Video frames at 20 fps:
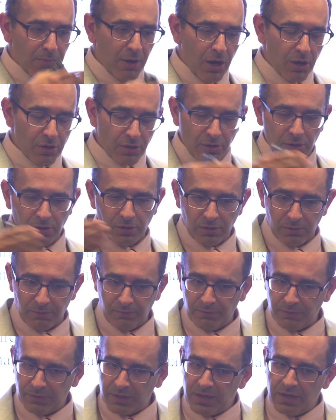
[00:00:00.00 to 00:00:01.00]

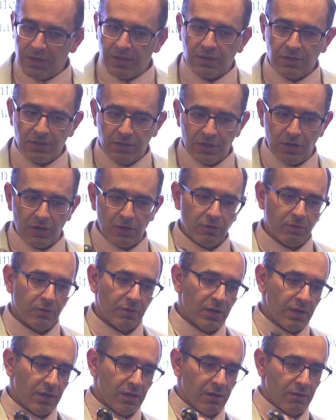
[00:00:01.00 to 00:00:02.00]
model, you
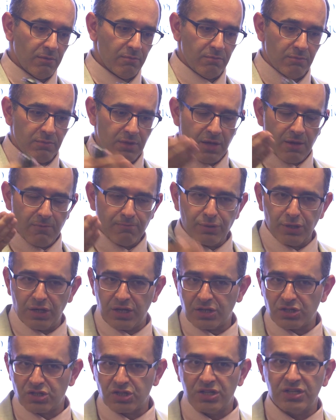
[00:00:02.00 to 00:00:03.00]
know,
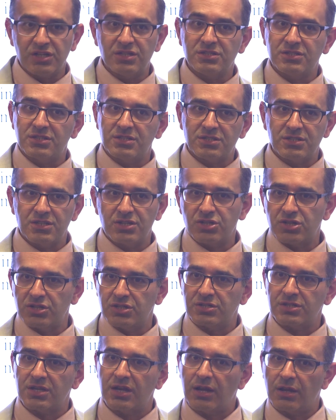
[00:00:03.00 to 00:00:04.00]
predictions,
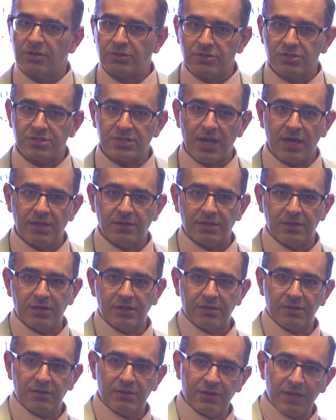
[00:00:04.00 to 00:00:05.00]
decisions, and
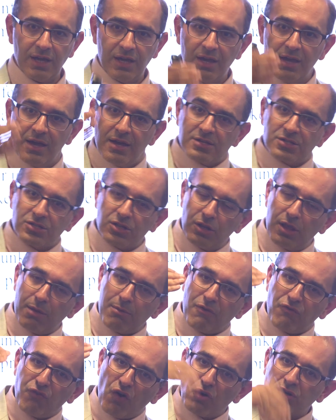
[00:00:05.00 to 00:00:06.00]
understanding. Okay. So let
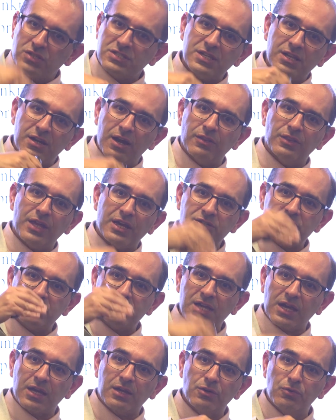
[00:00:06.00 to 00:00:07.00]
me focus in on that
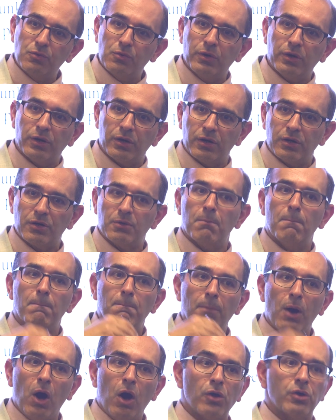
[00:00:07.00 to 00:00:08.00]
second word,
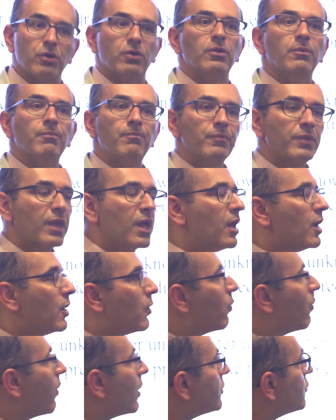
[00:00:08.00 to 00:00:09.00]
model.
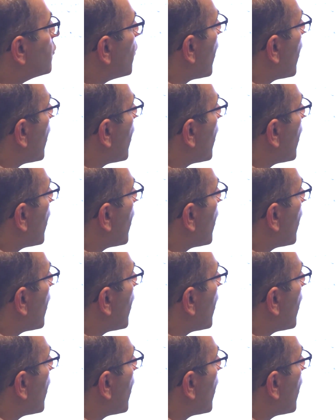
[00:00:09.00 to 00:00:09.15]
What